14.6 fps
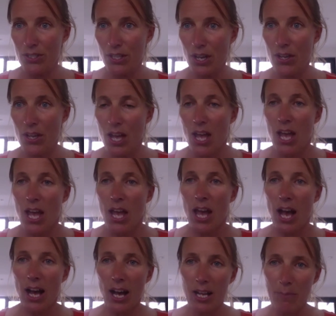So
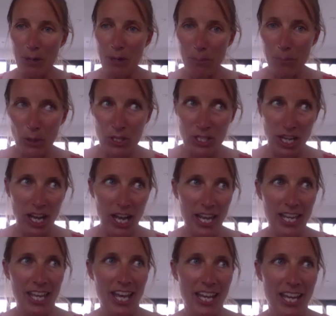I'd be on Bondi
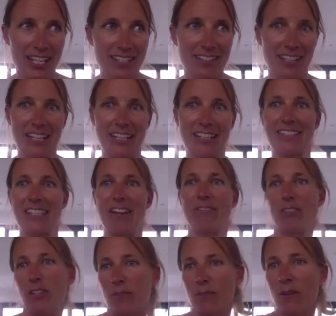and it's like
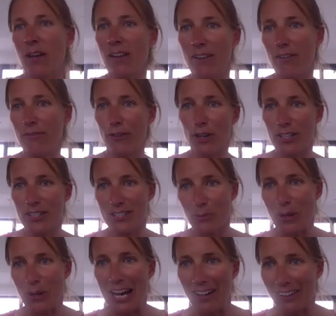7-foot
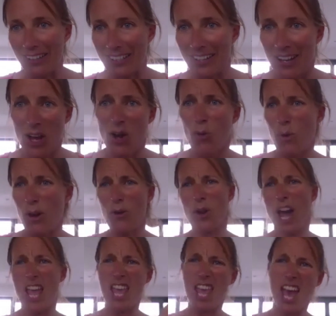swell and we're all
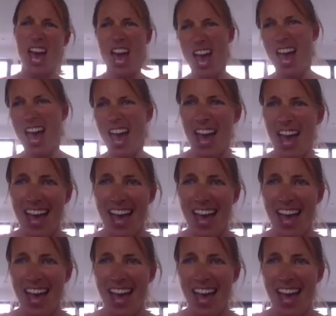like, yeah,